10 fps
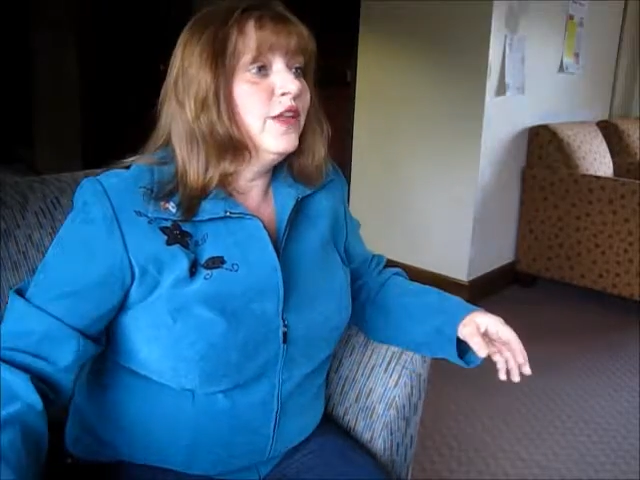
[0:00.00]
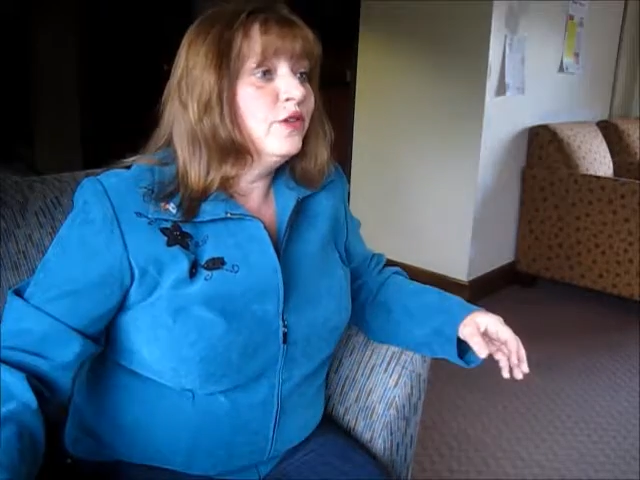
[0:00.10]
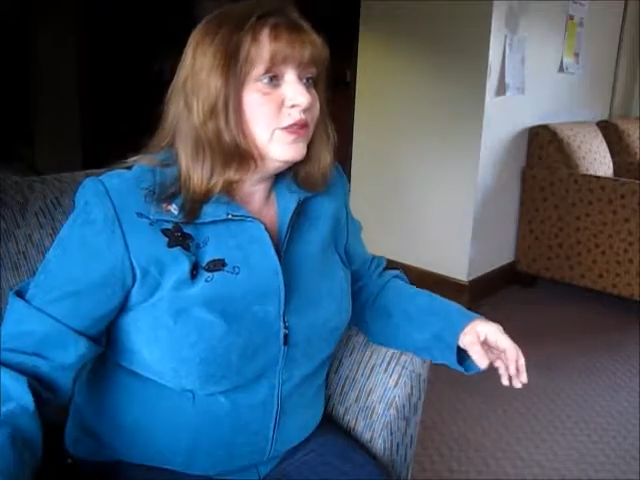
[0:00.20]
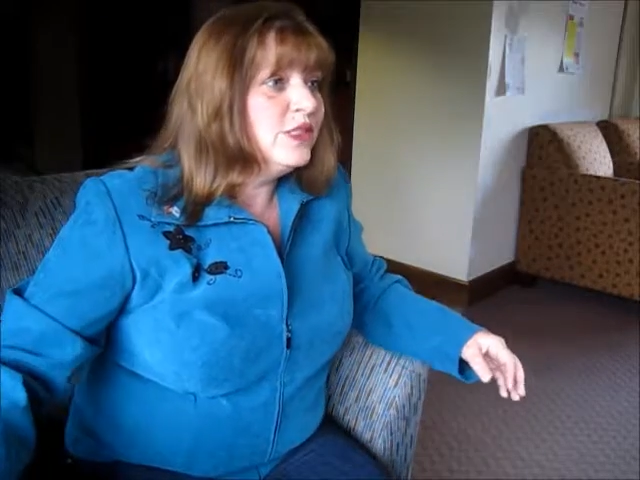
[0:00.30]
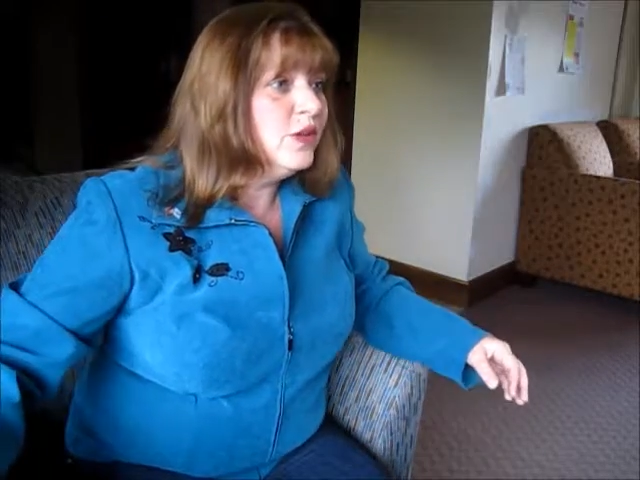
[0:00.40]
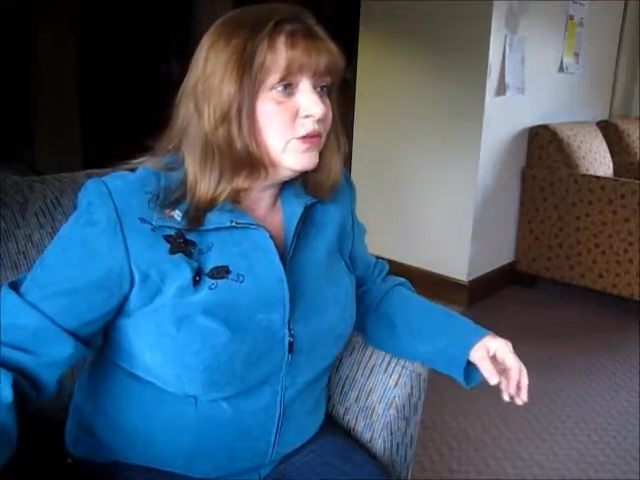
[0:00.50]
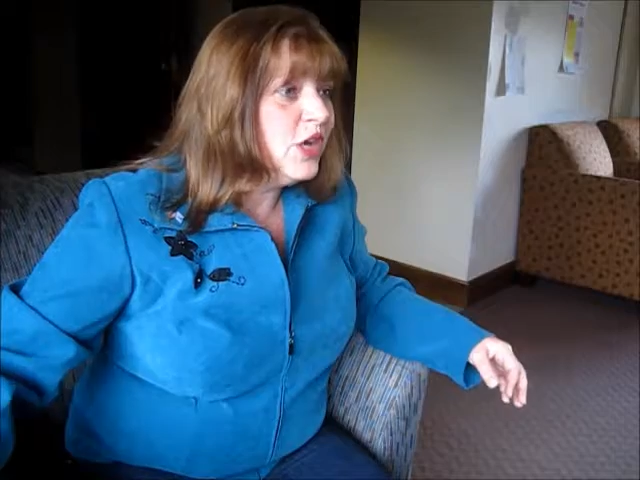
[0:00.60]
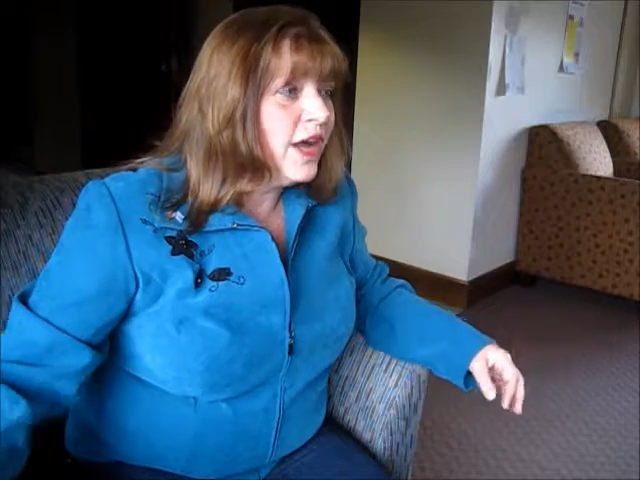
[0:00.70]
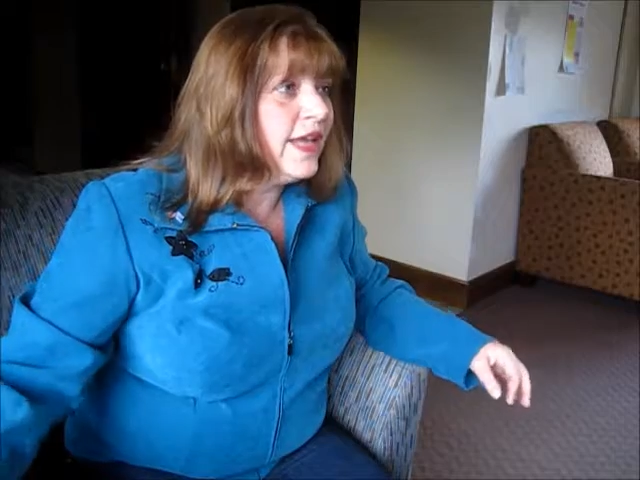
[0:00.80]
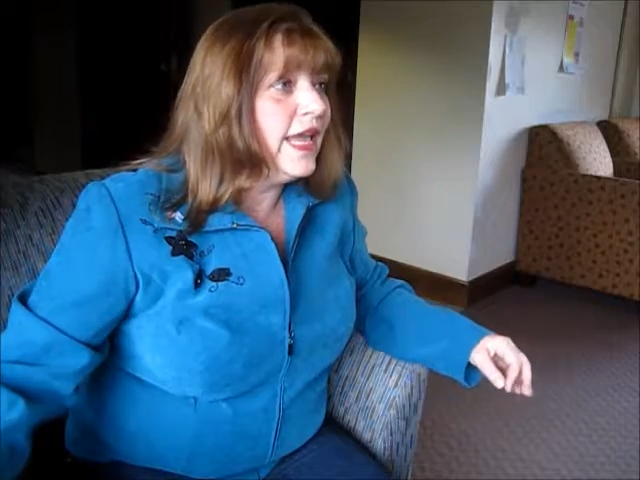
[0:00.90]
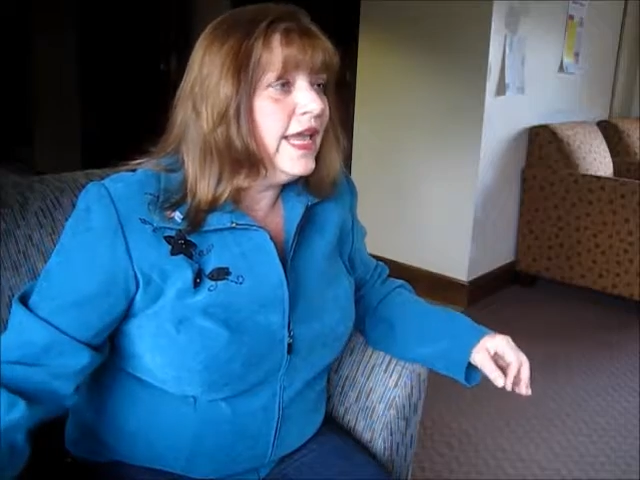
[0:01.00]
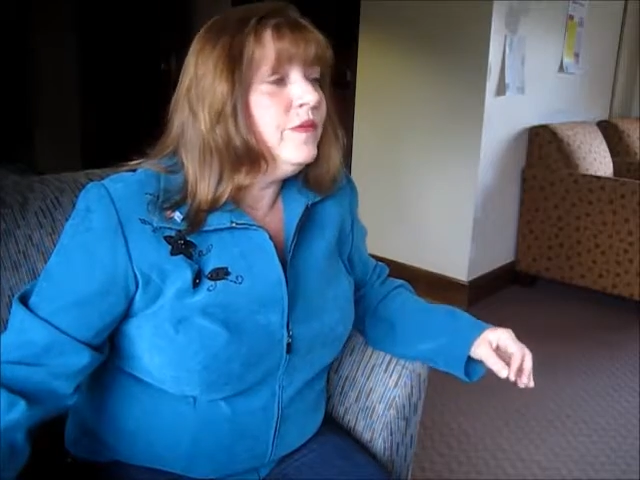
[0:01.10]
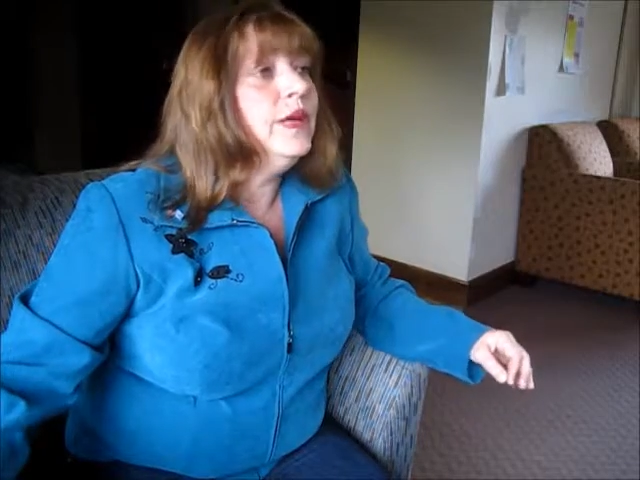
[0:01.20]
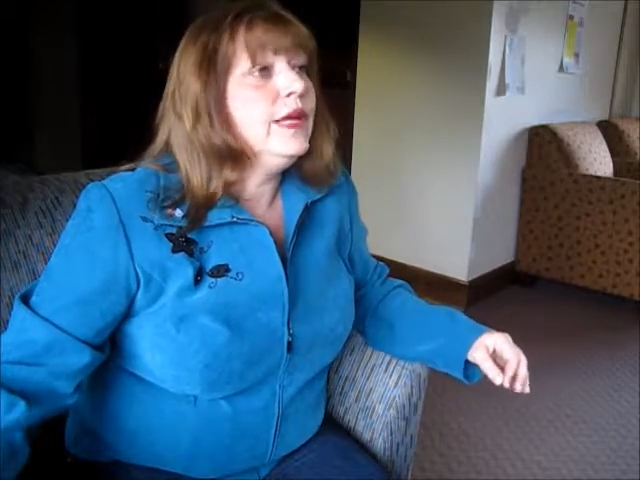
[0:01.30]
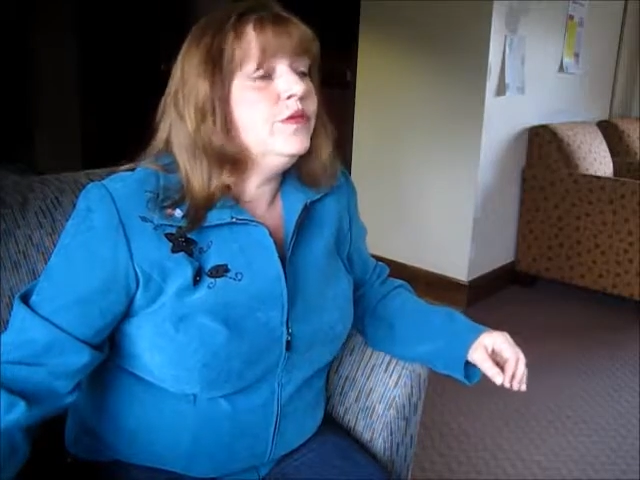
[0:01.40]
You're still talking,
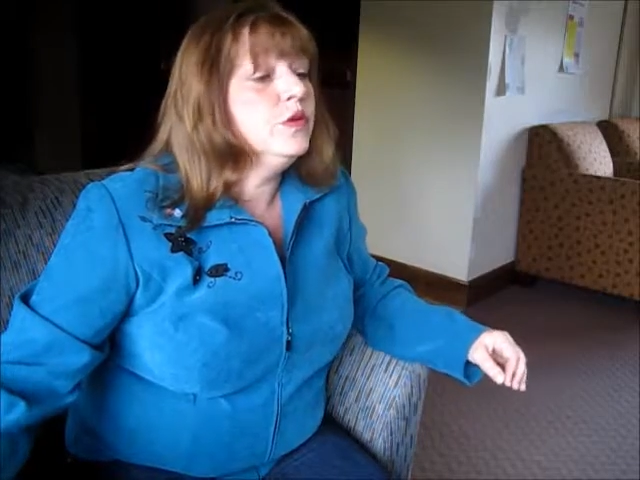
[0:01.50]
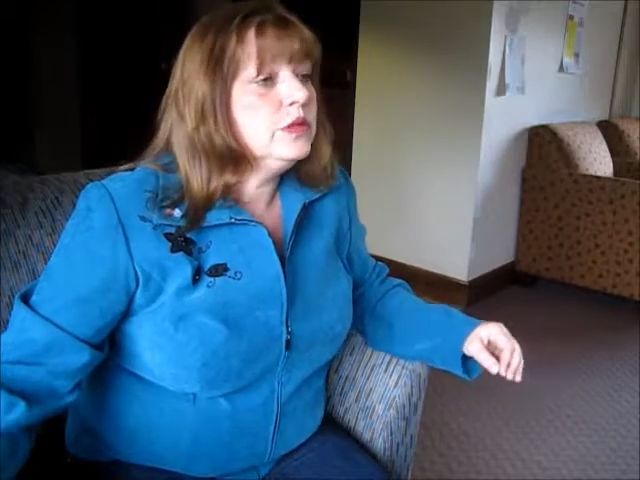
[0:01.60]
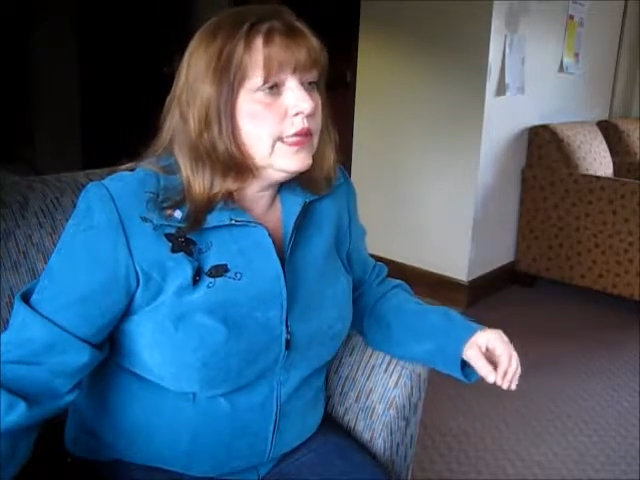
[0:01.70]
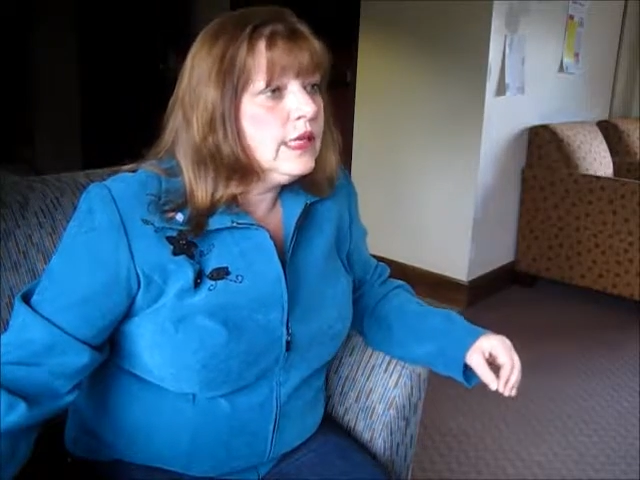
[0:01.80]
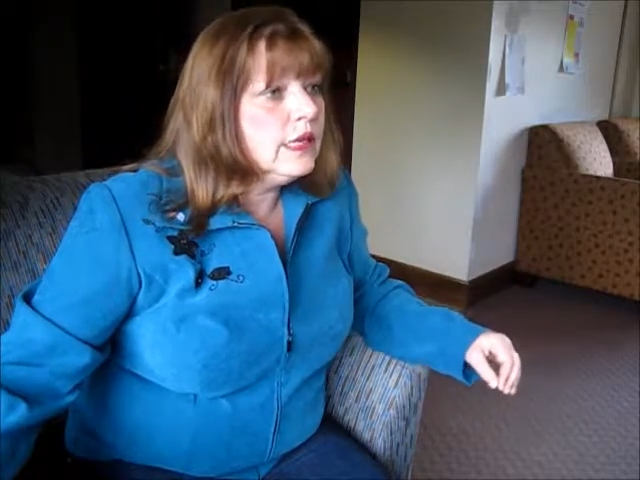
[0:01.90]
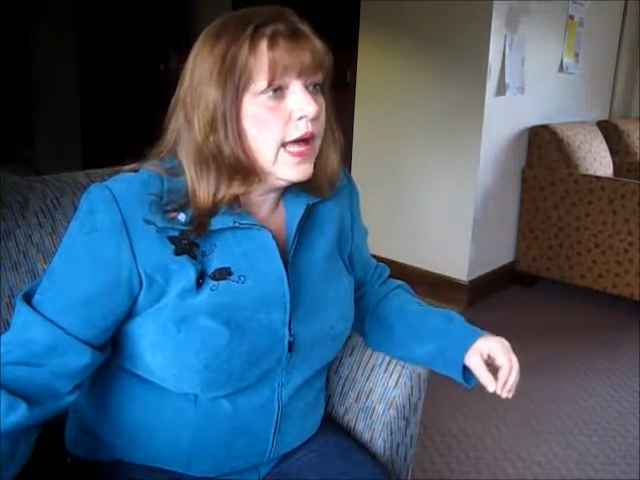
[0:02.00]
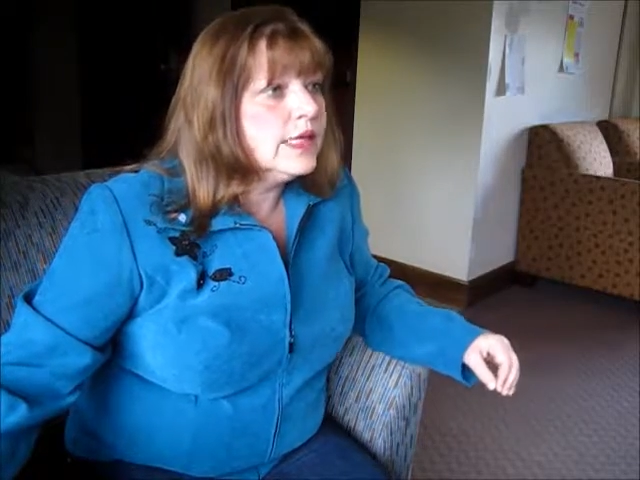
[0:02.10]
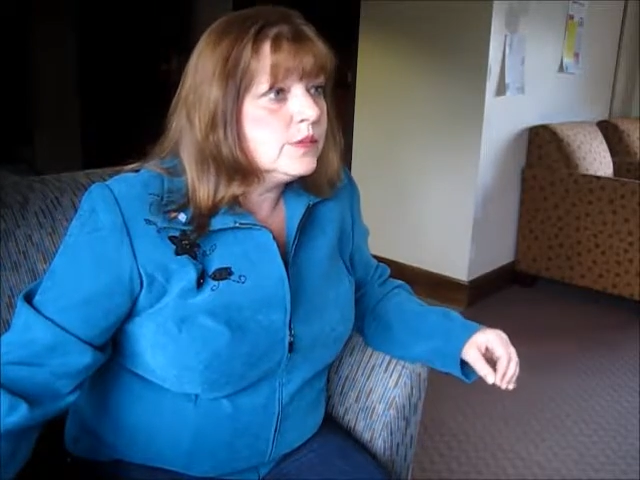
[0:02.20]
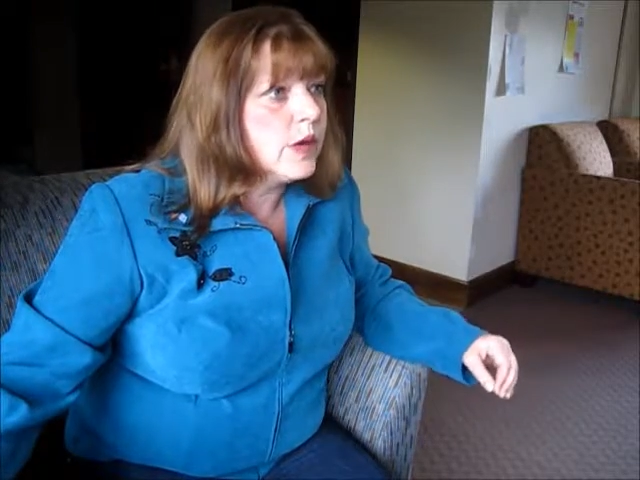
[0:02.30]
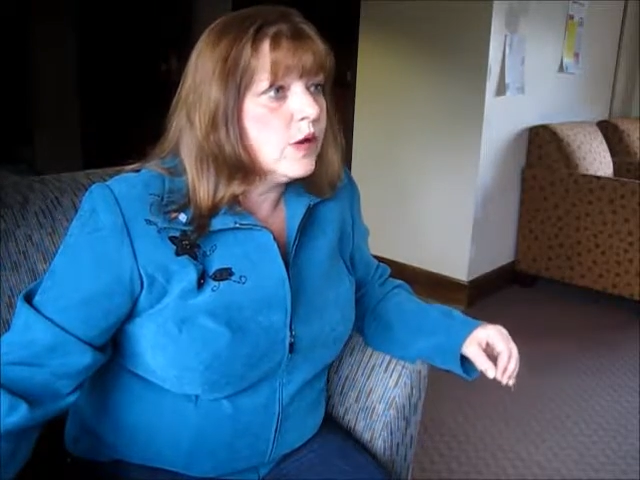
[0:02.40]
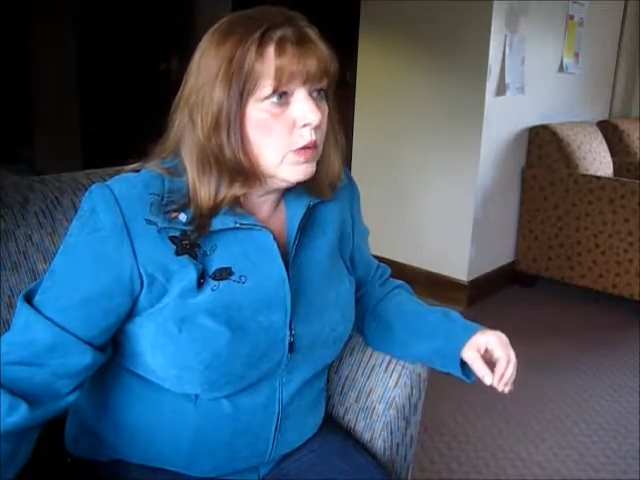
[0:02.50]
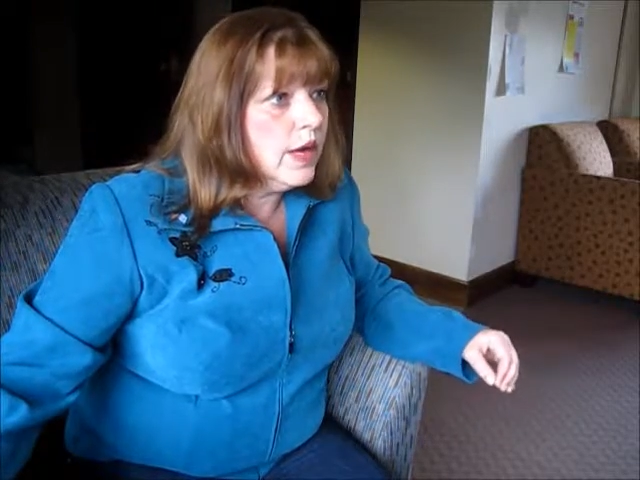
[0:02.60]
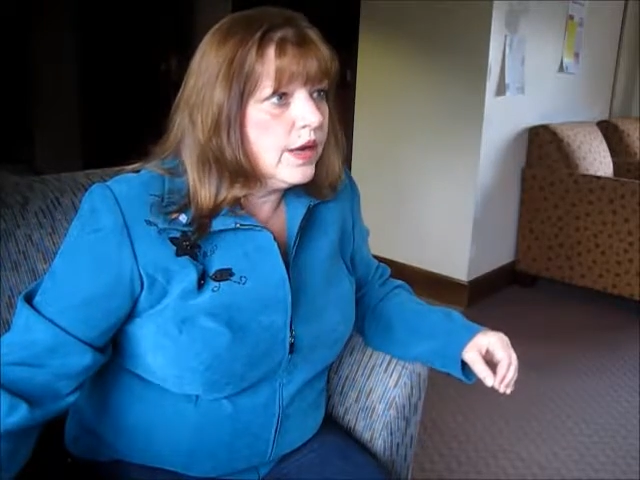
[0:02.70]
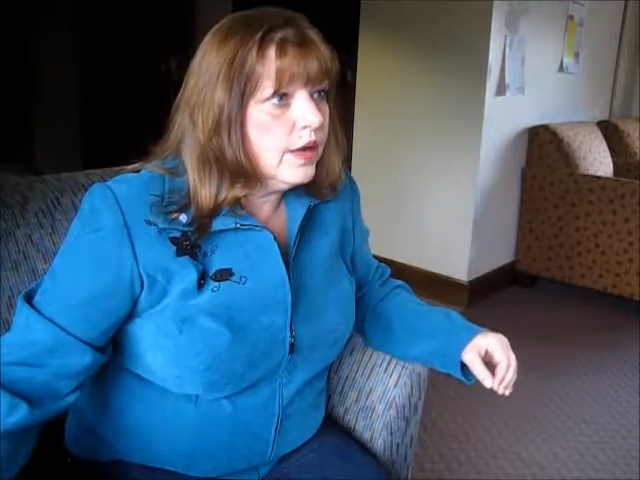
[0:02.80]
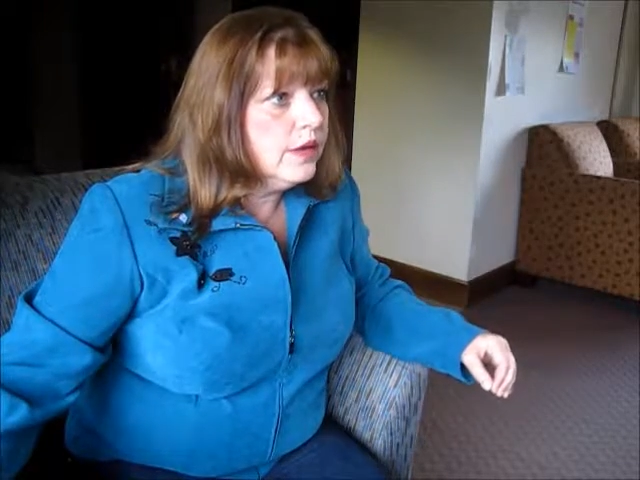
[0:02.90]
even if you legalize
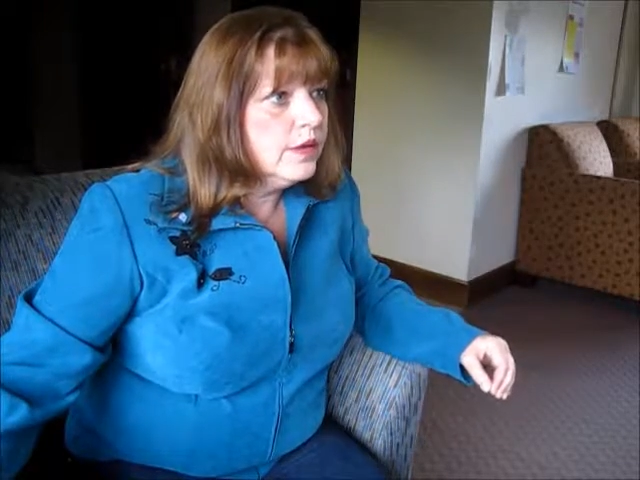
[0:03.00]
marijuana,